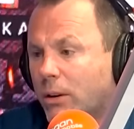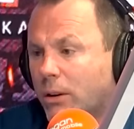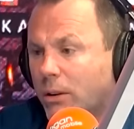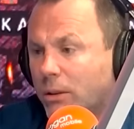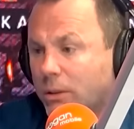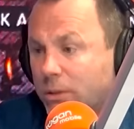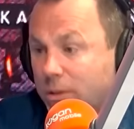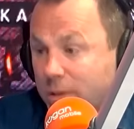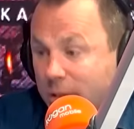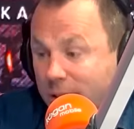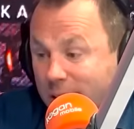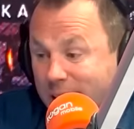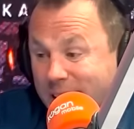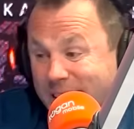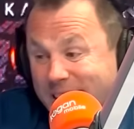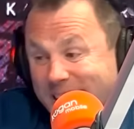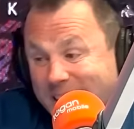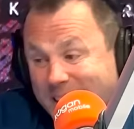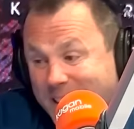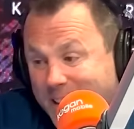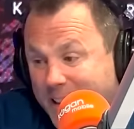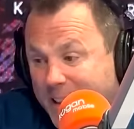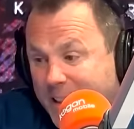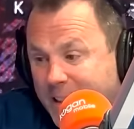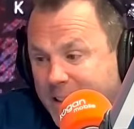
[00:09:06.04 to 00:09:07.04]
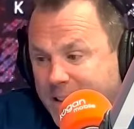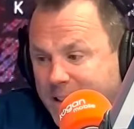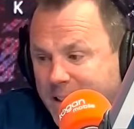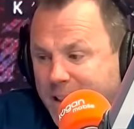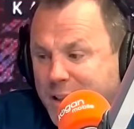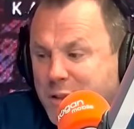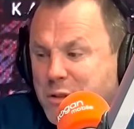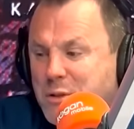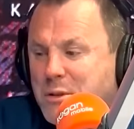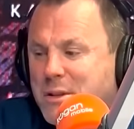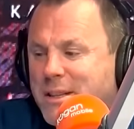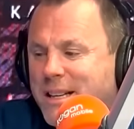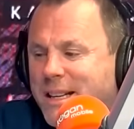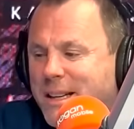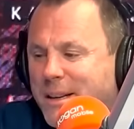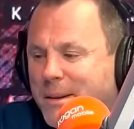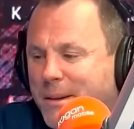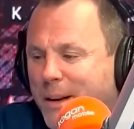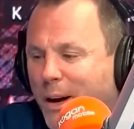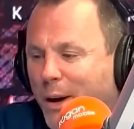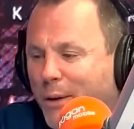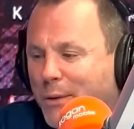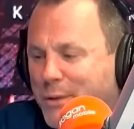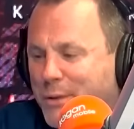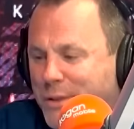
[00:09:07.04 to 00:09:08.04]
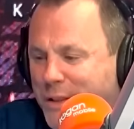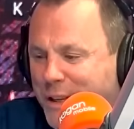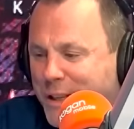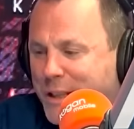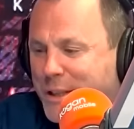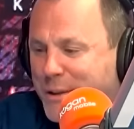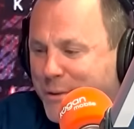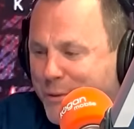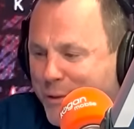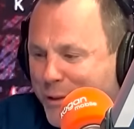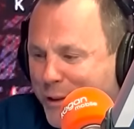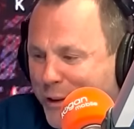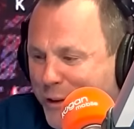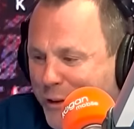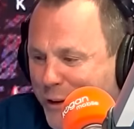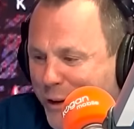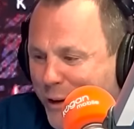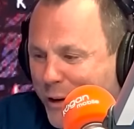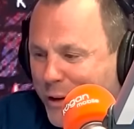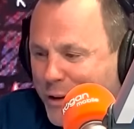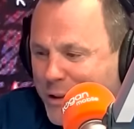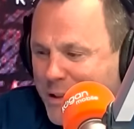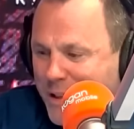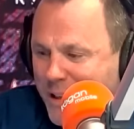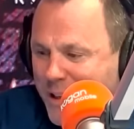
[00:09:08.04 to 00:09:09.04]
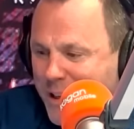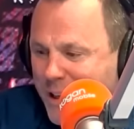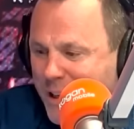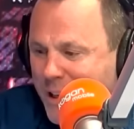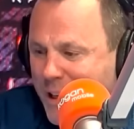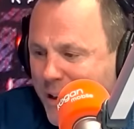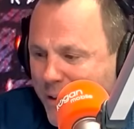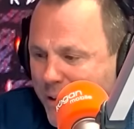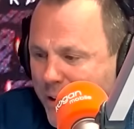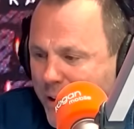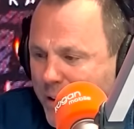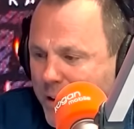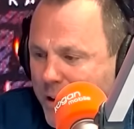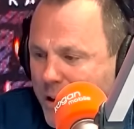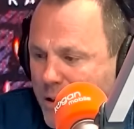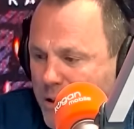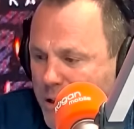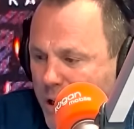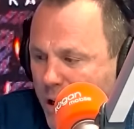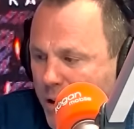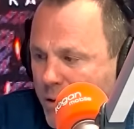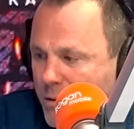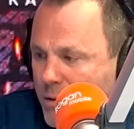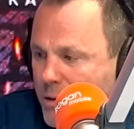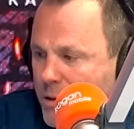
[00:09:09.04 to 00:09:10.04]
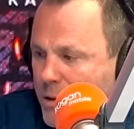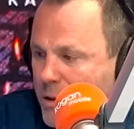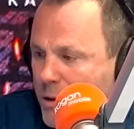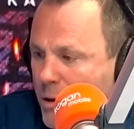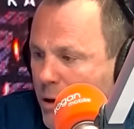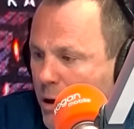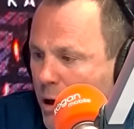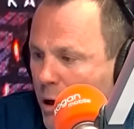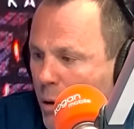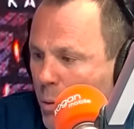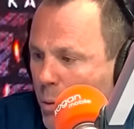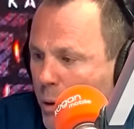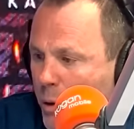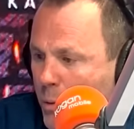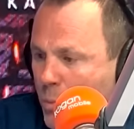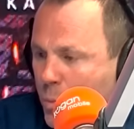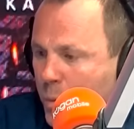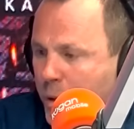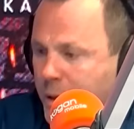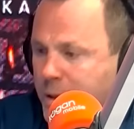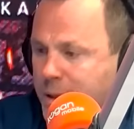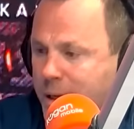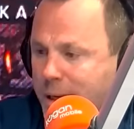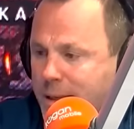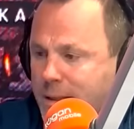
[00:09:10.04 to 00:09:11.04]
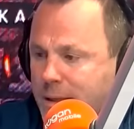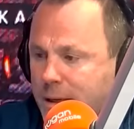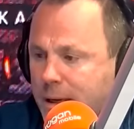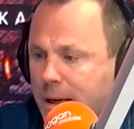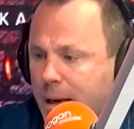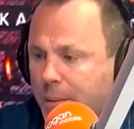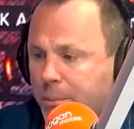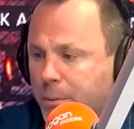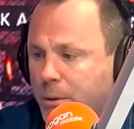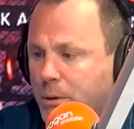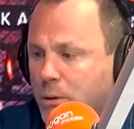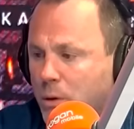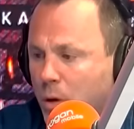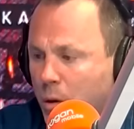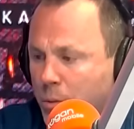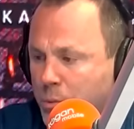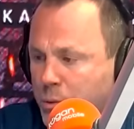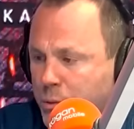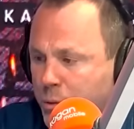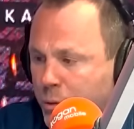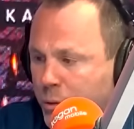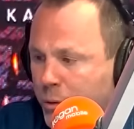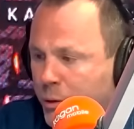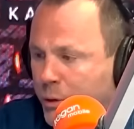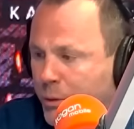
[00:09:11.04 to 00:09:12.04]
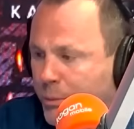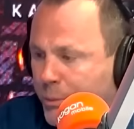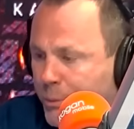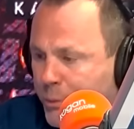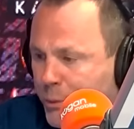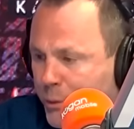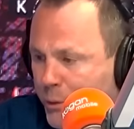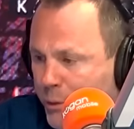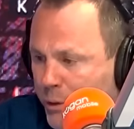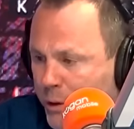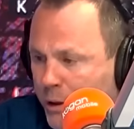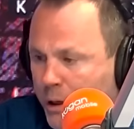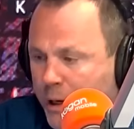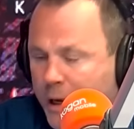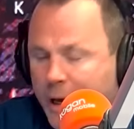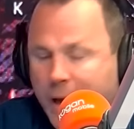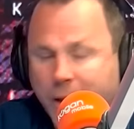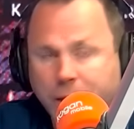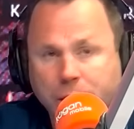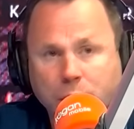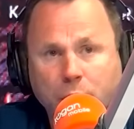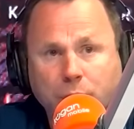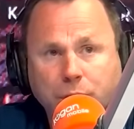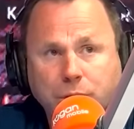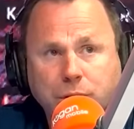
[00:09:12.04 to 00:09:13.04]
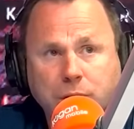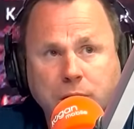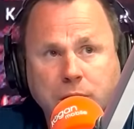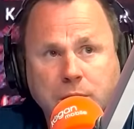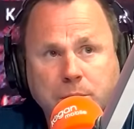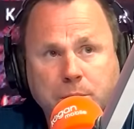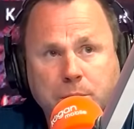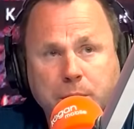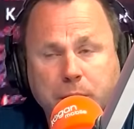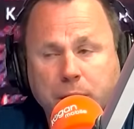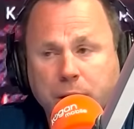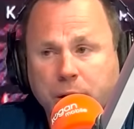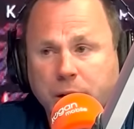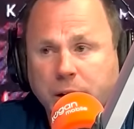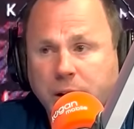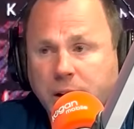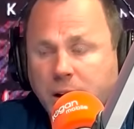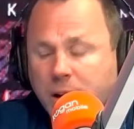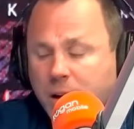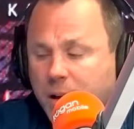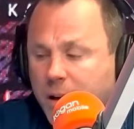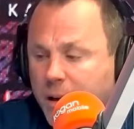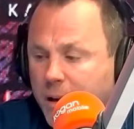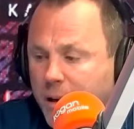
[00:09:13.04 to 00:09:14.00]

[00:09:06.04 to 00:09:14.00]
It's an interesting off-season for the Dogs, and they've had their challenges. And I know we texted a couple of times through the off-season period,